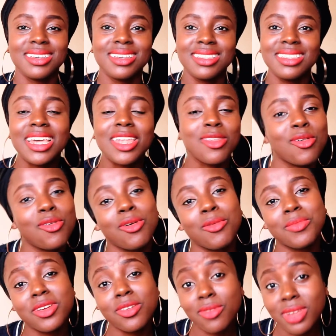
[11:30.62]
Then you're
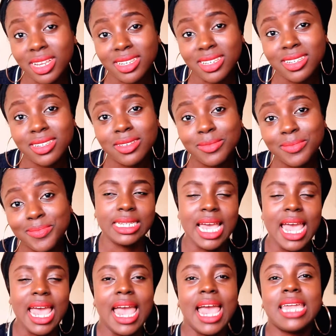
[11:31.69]
going to be rich.
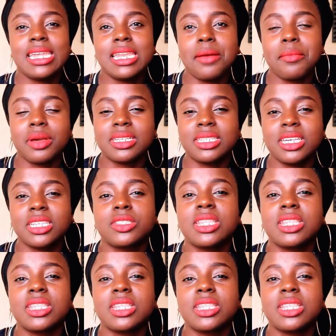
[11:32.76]
And in number 6,